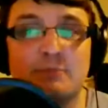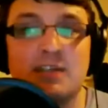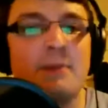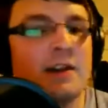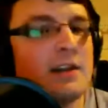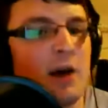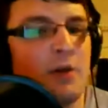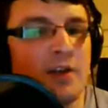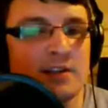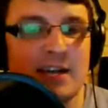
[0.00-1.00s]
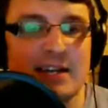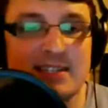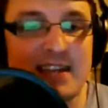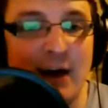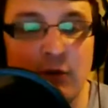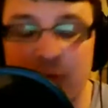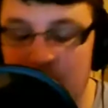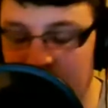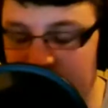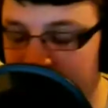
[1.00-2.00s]
day, but I didn't know the Destiny Alpha
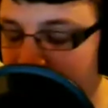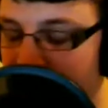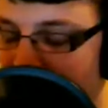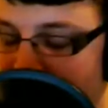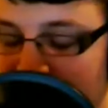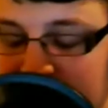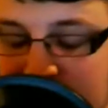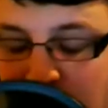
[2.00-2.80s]
one did. The Destiny